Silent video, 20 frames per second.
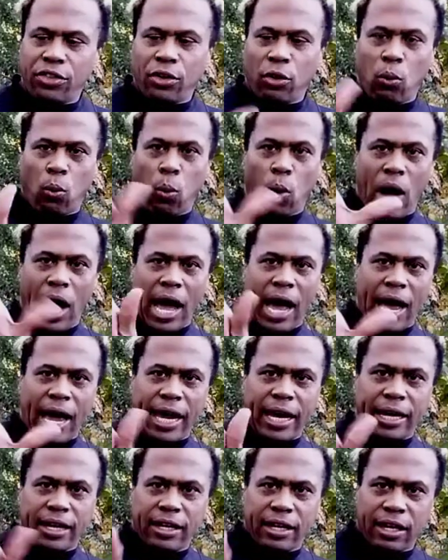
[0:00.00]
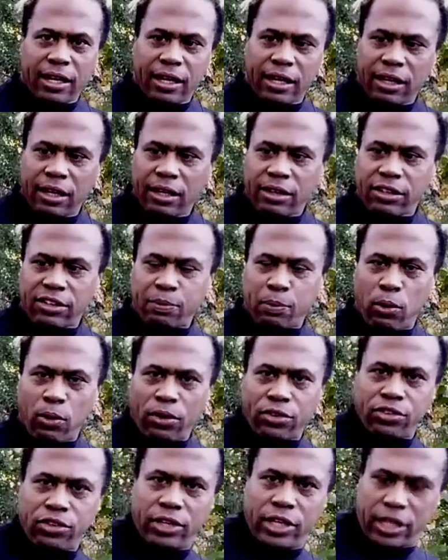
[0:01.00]
The Y, this
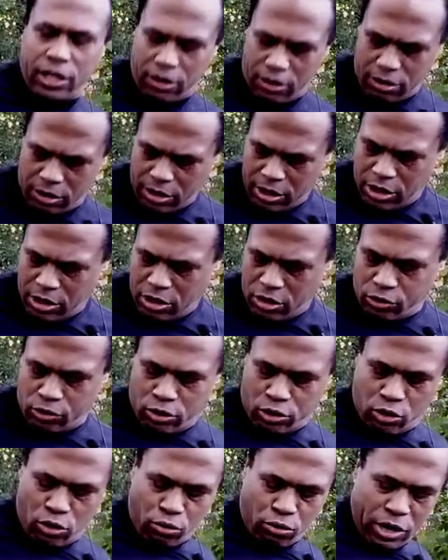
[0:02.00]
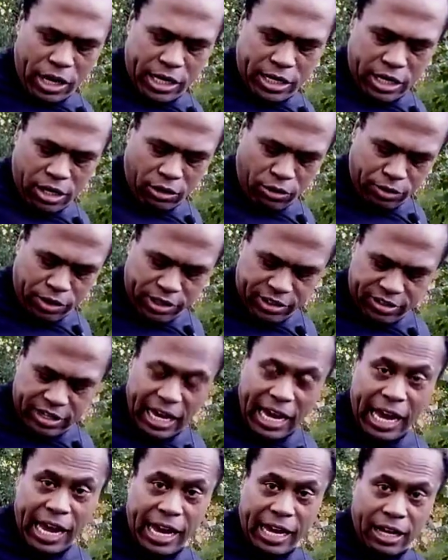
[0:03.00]
portion here, is gonna go right here on the
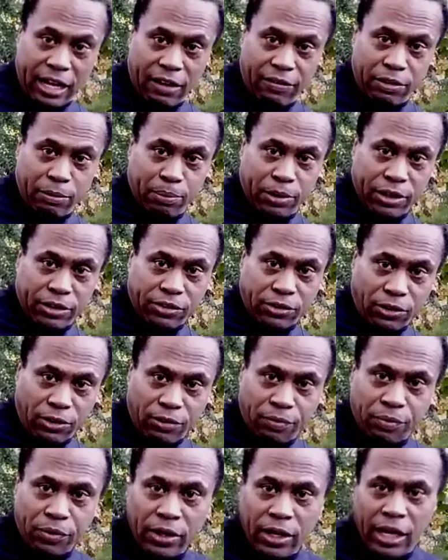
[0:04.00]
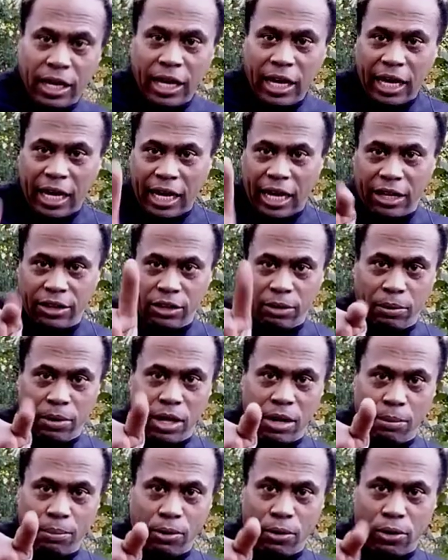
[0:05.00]
tang of the pistol and the
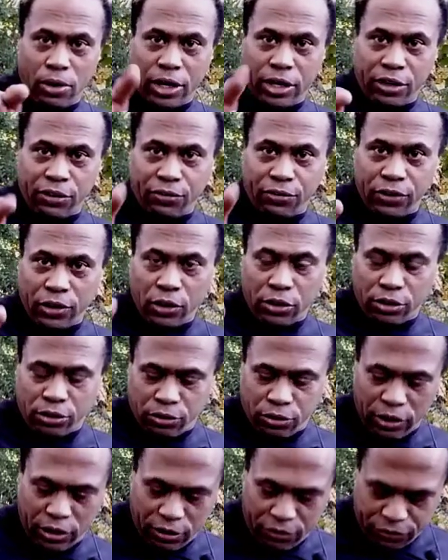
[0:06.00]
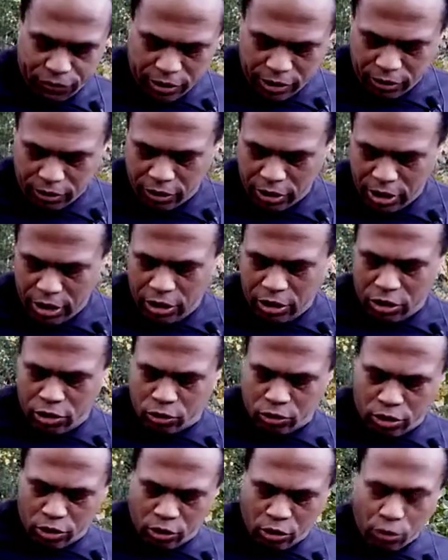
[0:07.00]
pointer finger, the trigger finger,
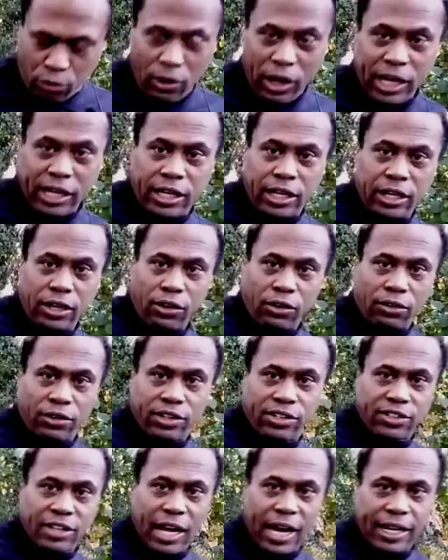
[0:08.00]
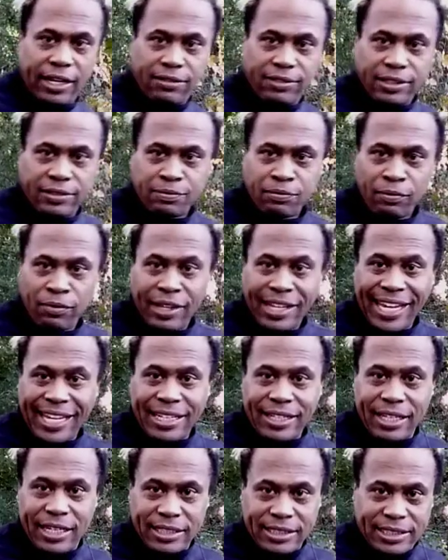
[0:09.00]
is gonna go right here on the side of it.
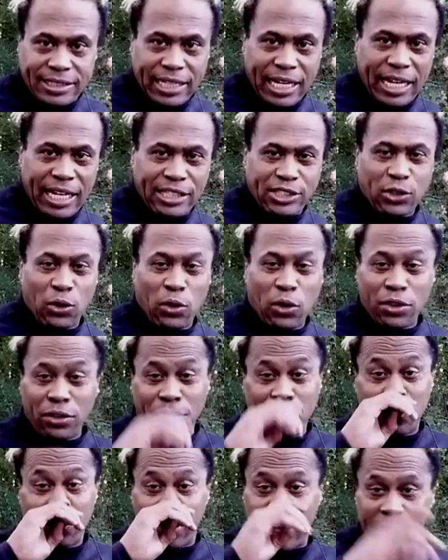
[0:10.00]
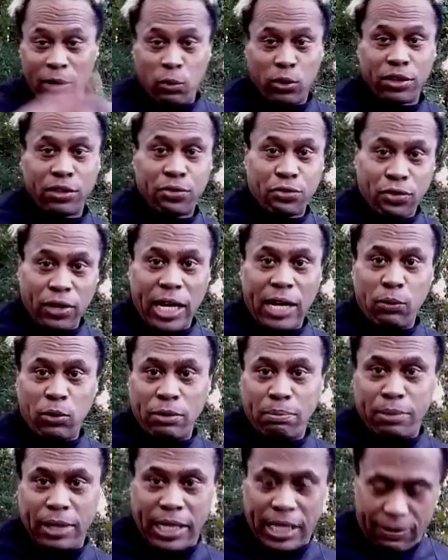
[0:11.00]
It, it stays on the frame where the frame
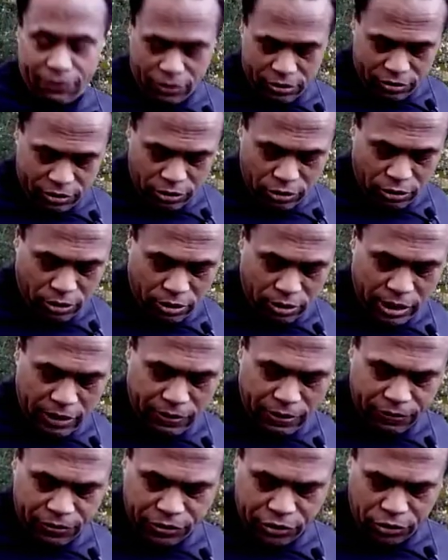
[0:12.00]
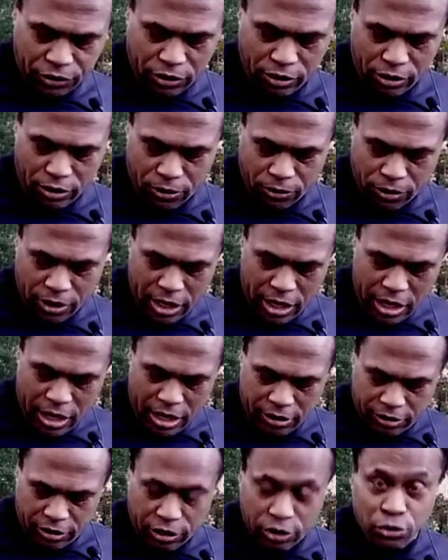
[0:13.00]
would be if it's in your, even if it's in your clothes.
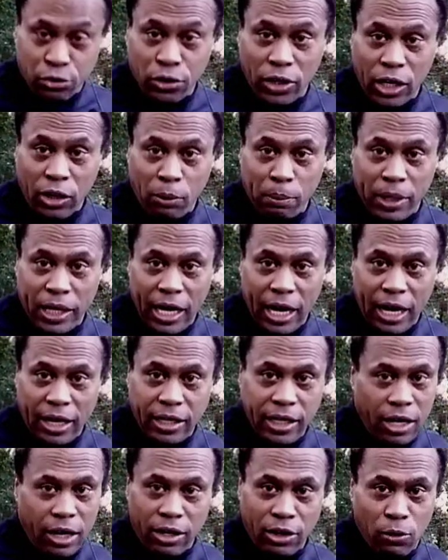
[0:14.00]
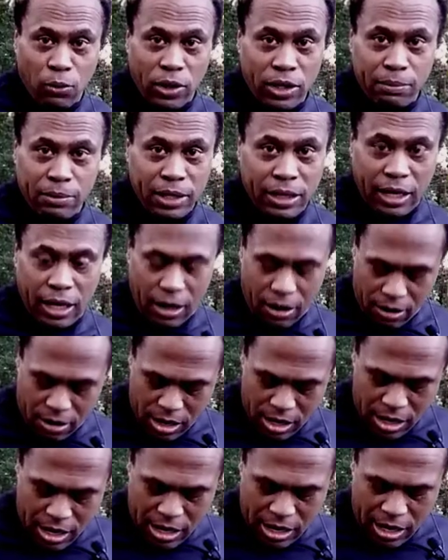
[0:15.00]
See, the trigger would be down here. I don't wanna be
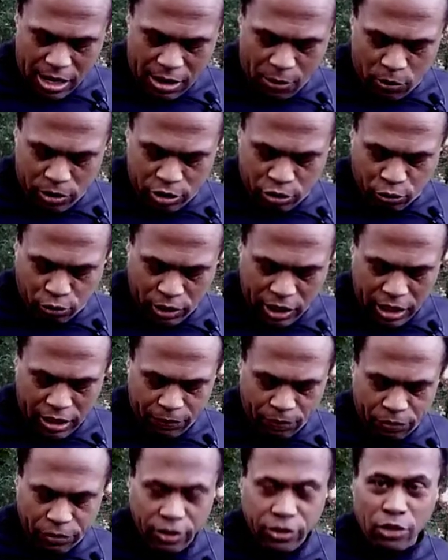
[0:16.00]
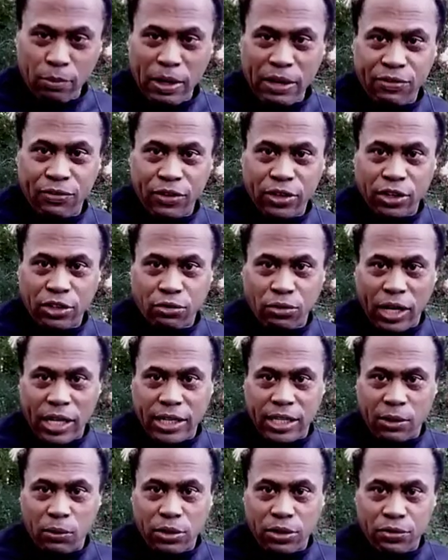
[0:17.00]
there. I wanna train so my finger's
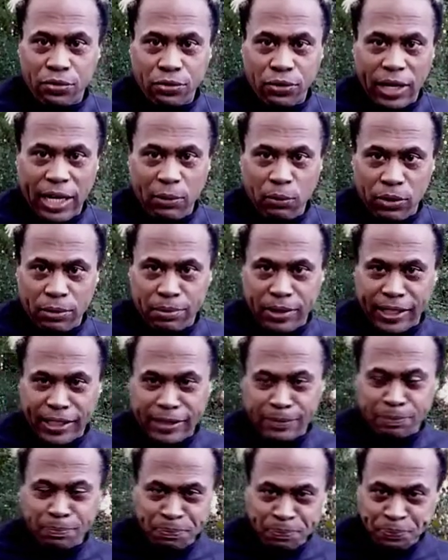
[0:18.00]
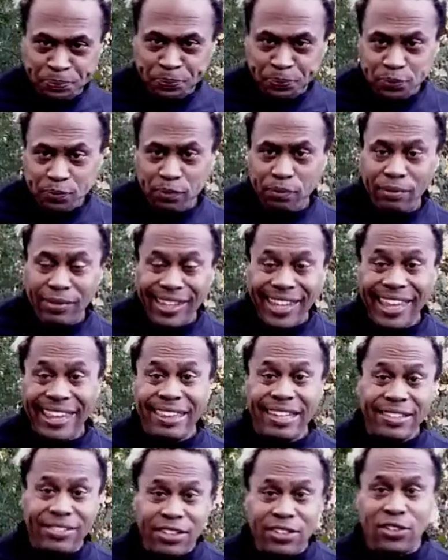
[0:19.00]
right there where the frame would be.
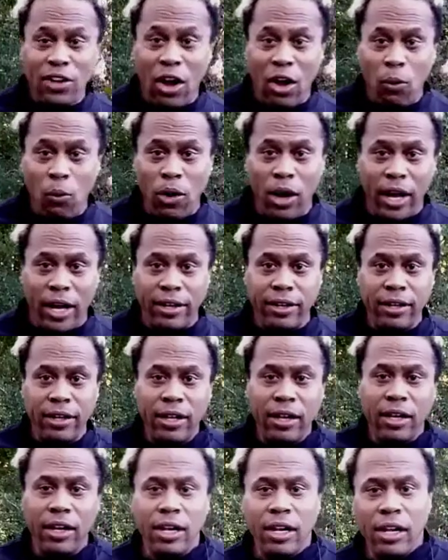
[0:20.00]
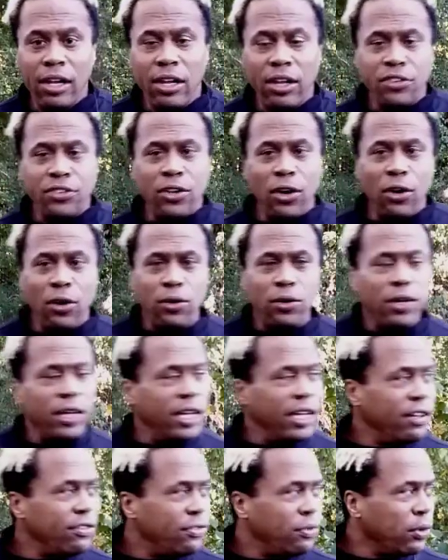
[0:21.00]
This is all one. So
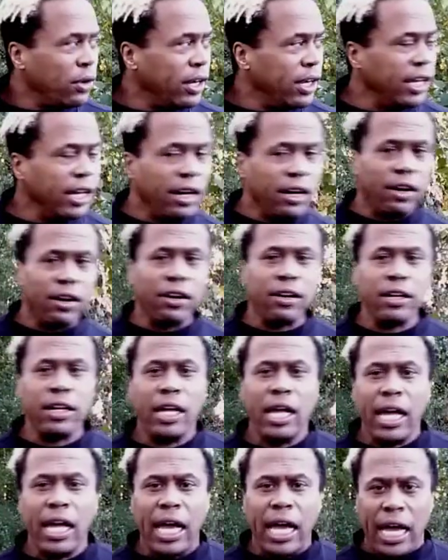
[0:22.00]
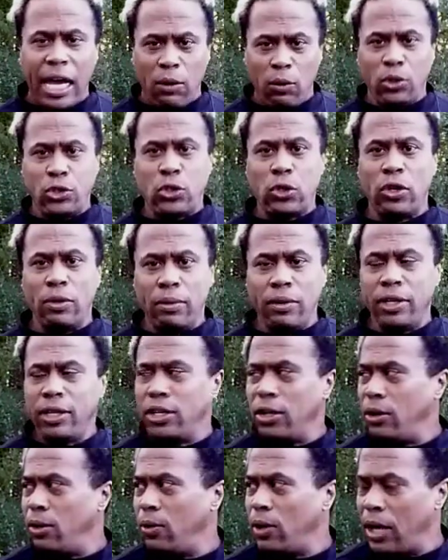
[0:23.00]
if we're here, and we'll do it,
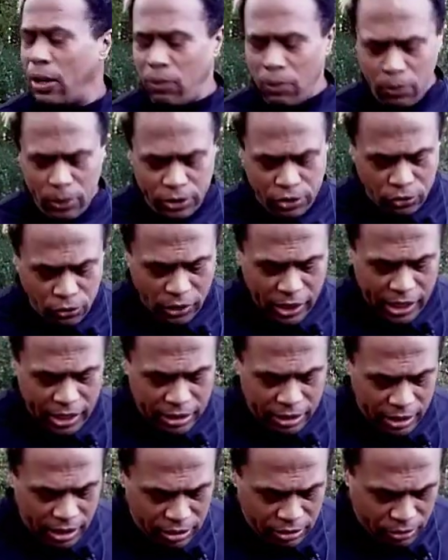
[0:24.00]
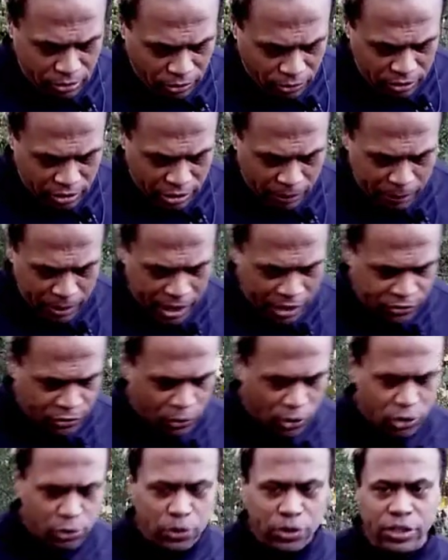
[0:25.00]
you know, uh, when we train and you learn in our
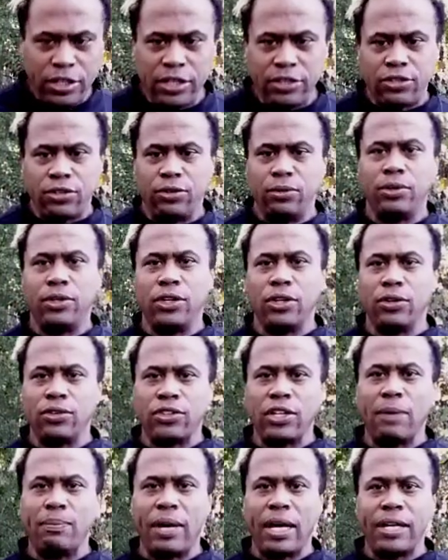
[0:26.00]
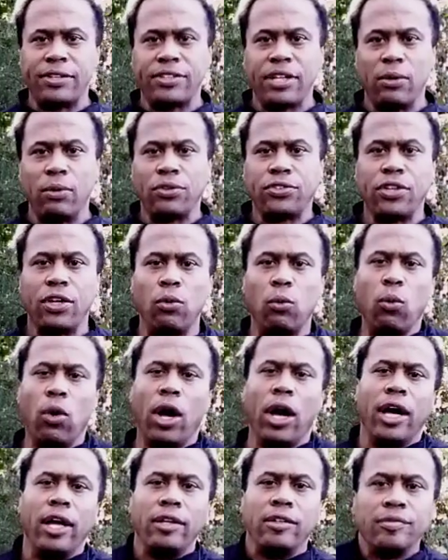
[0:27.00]
master course, we teach you, you know, step by step, we'll say
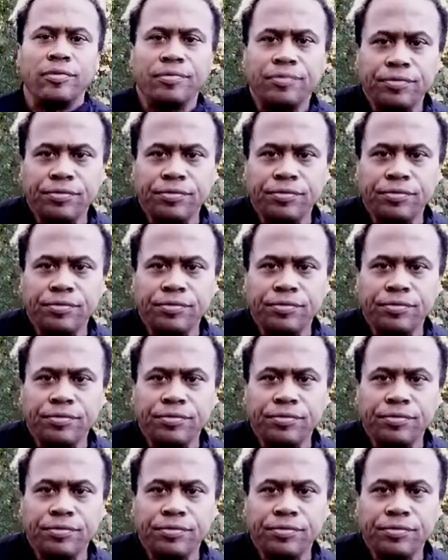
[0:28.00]
one.